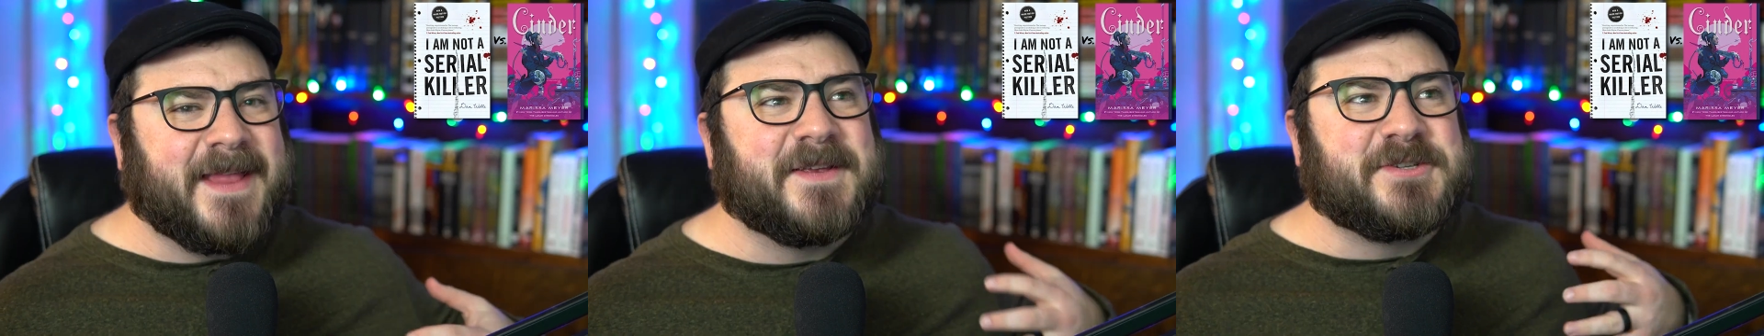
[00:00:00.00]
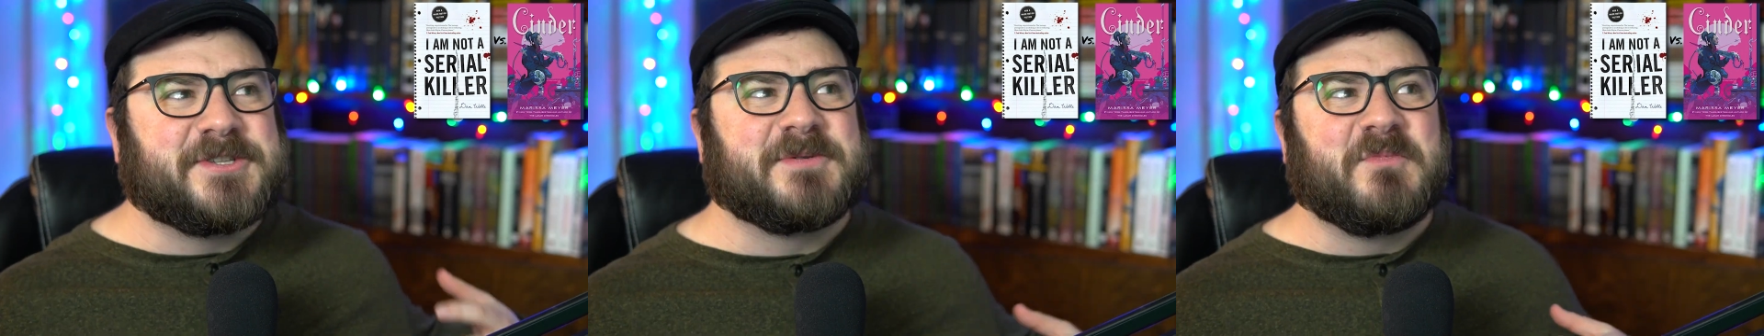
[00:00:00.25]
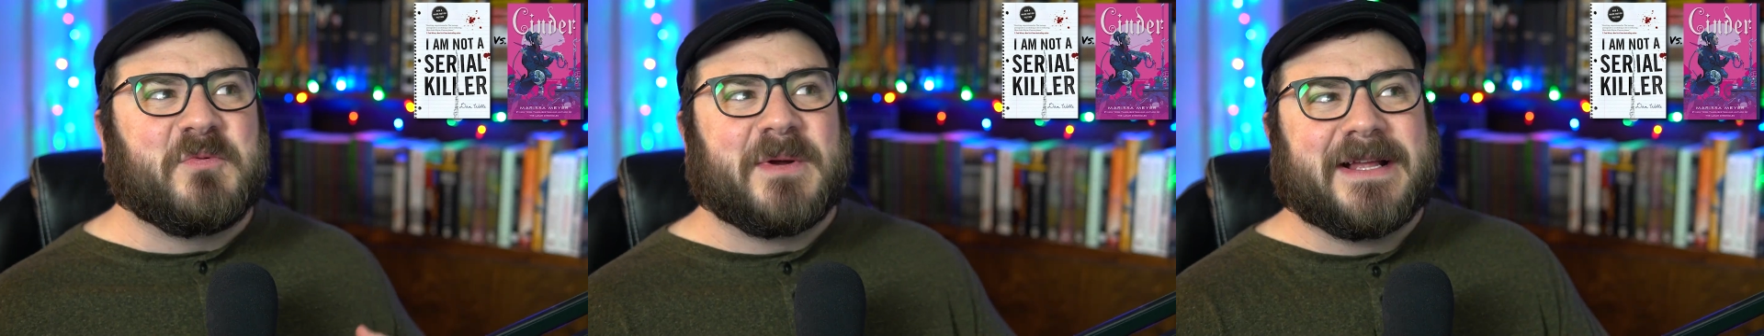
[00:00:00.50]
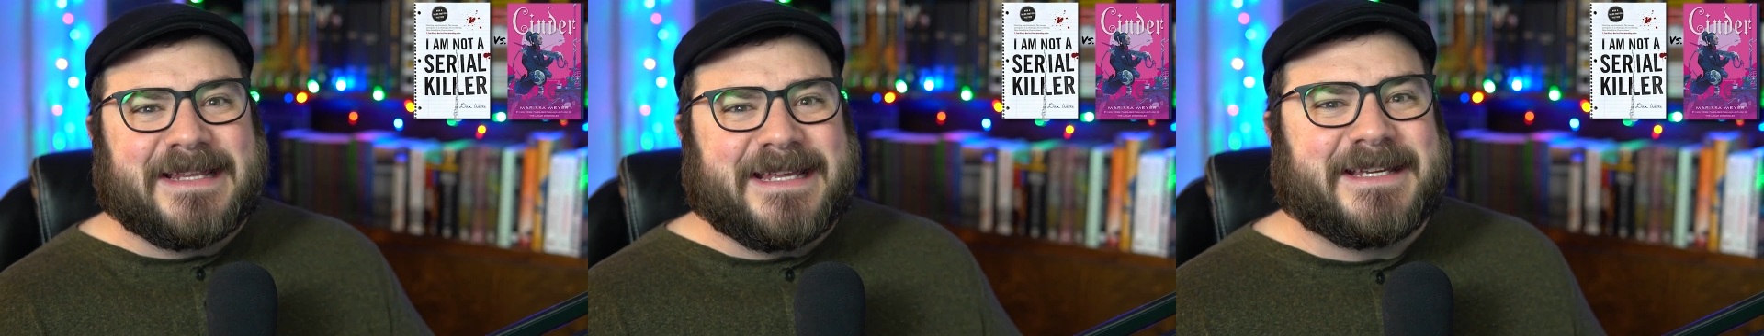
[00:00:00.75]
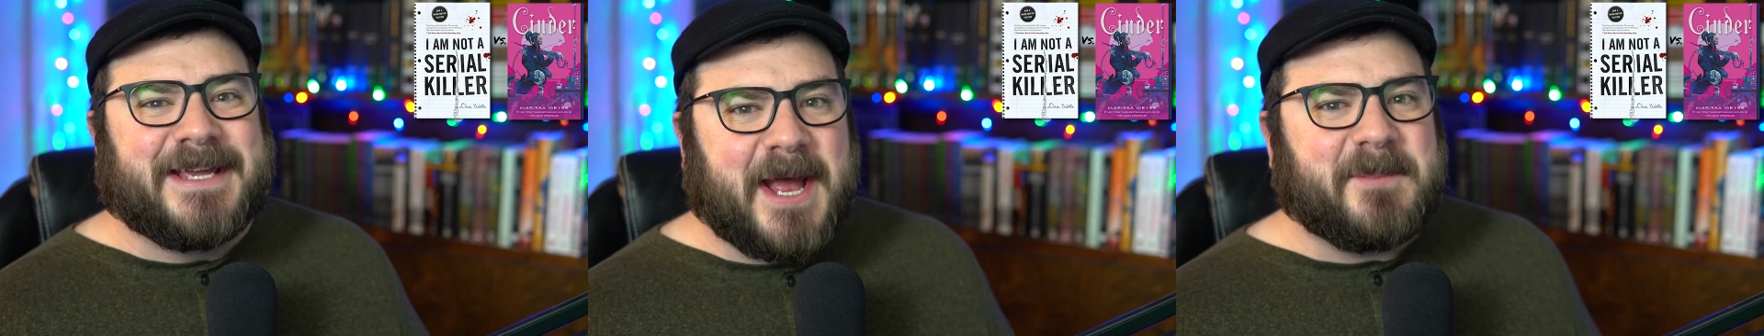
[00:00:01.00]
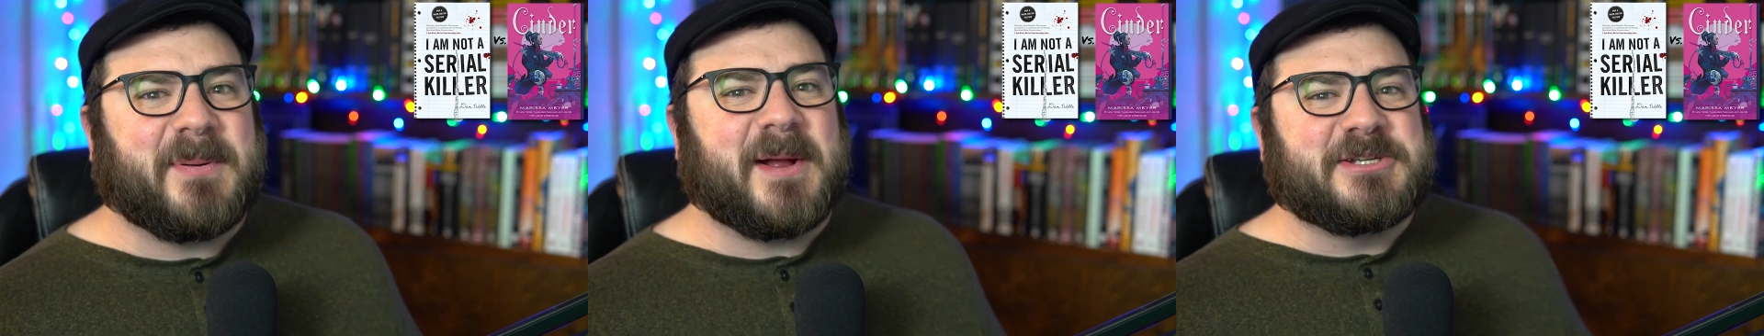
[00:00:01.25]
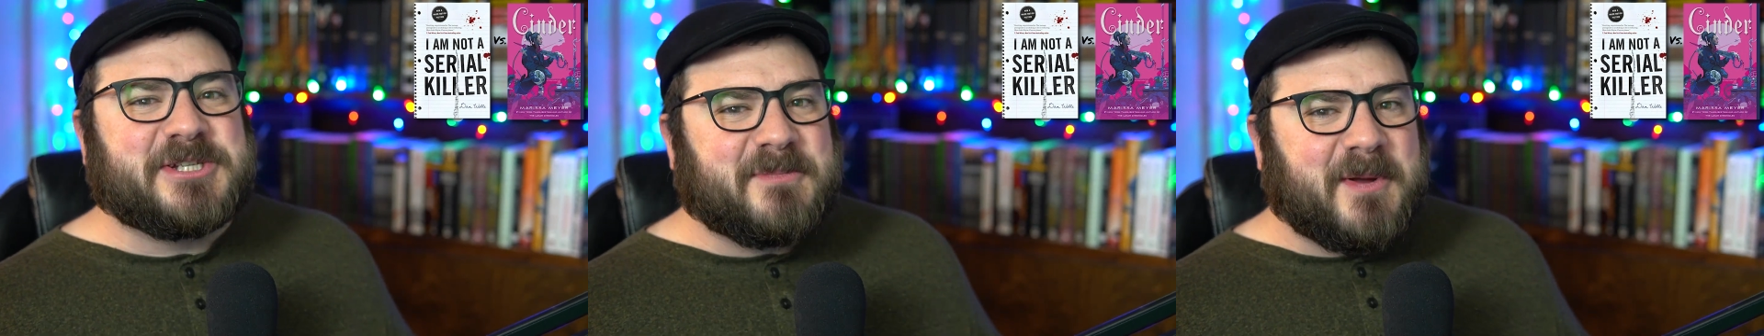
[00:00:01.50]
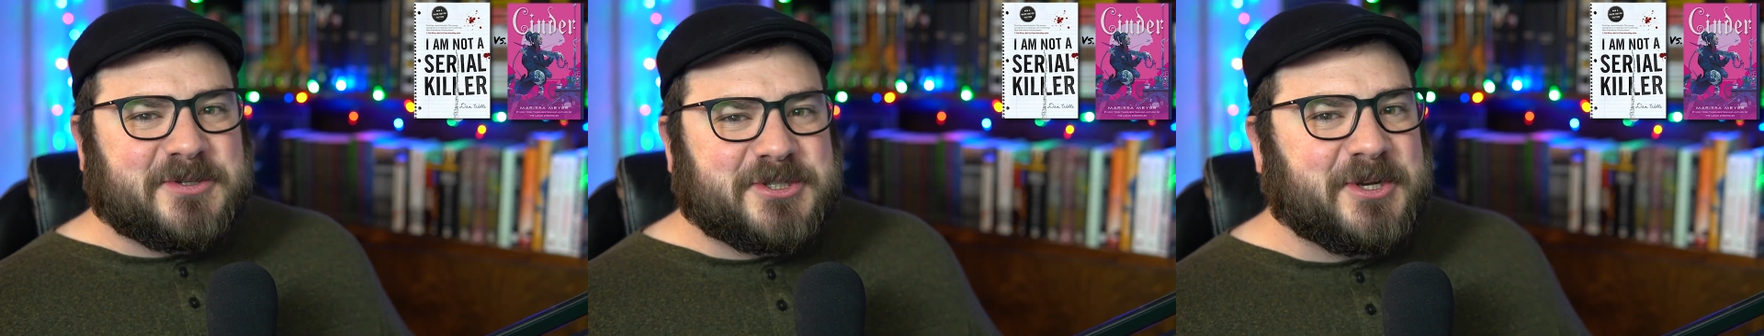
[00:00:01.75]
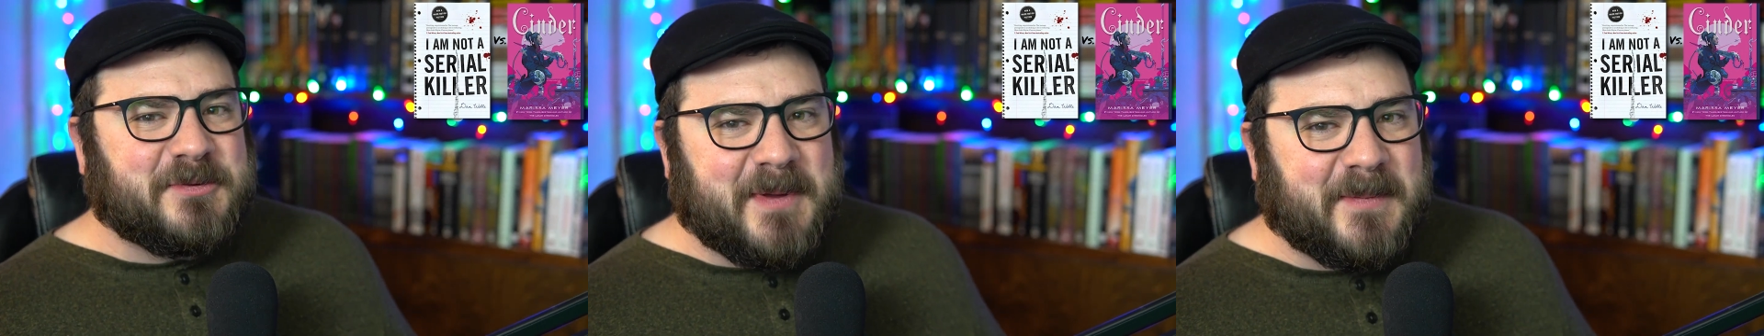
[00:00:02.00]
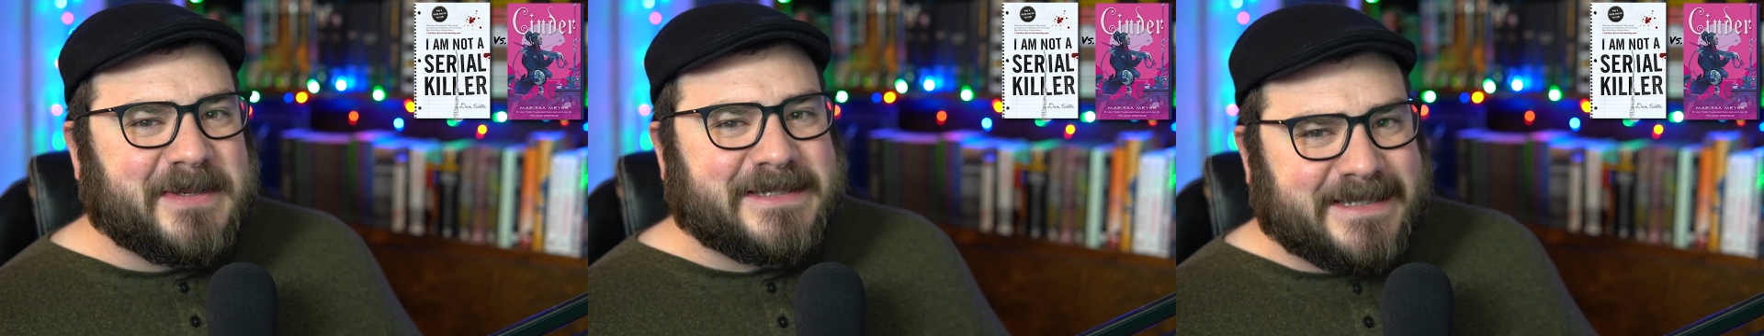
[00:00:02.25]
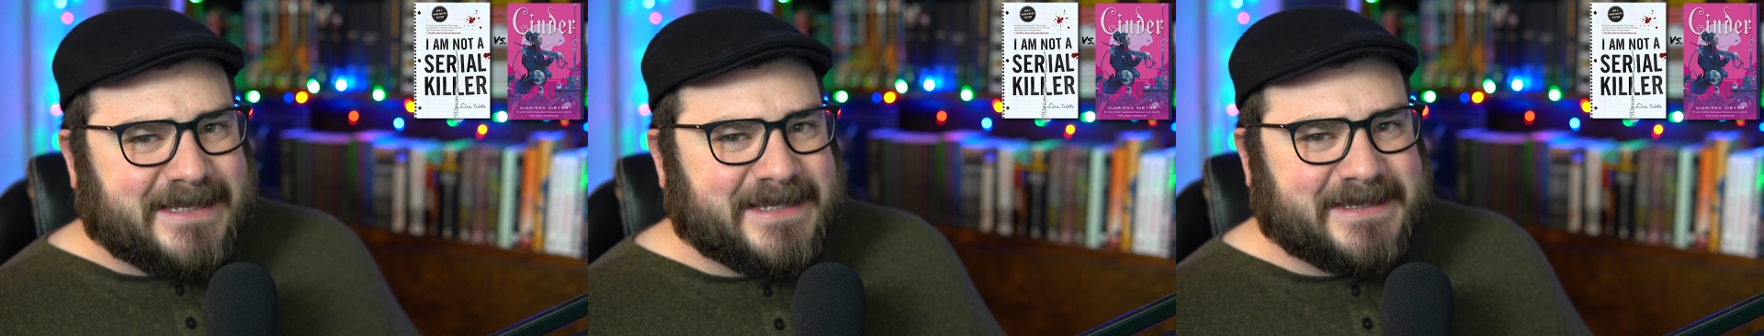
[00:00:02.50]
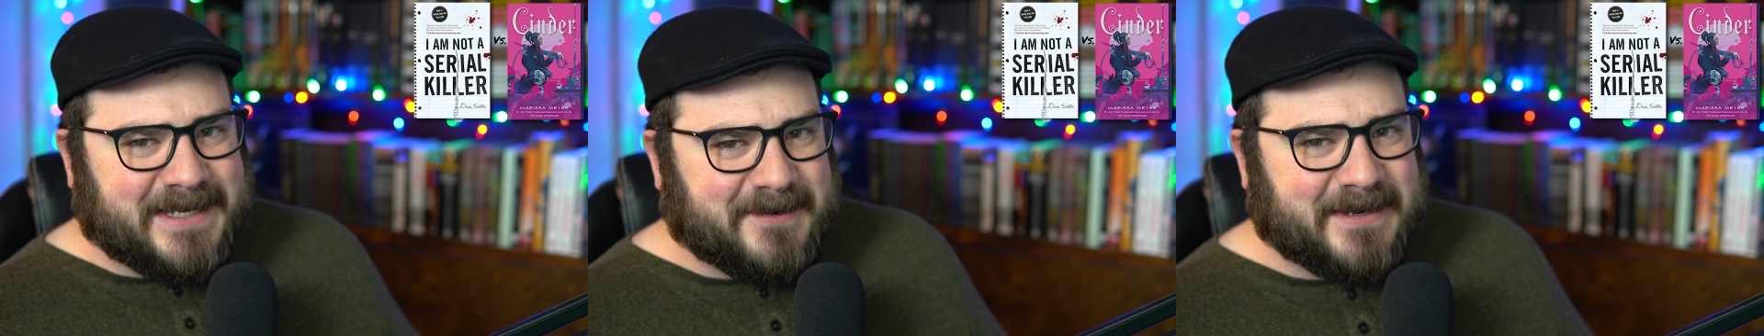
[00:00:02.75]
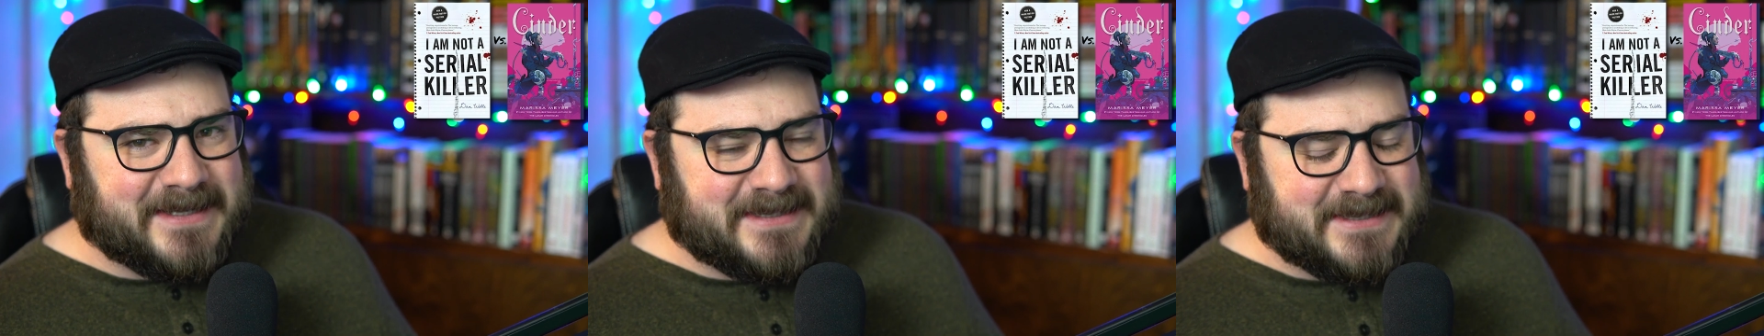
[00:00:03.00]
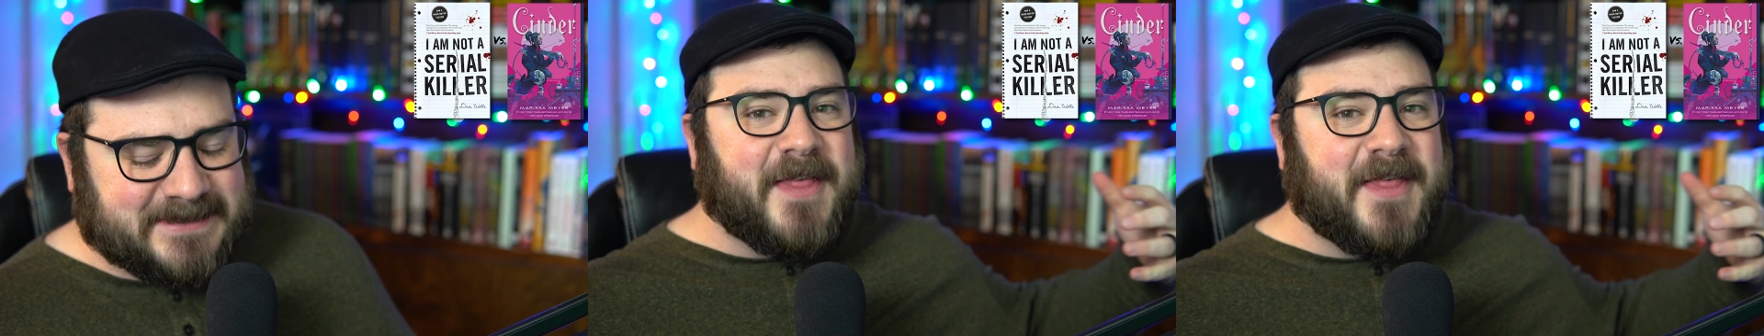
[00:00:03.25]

And there's some really gut punch emotional moments in this series.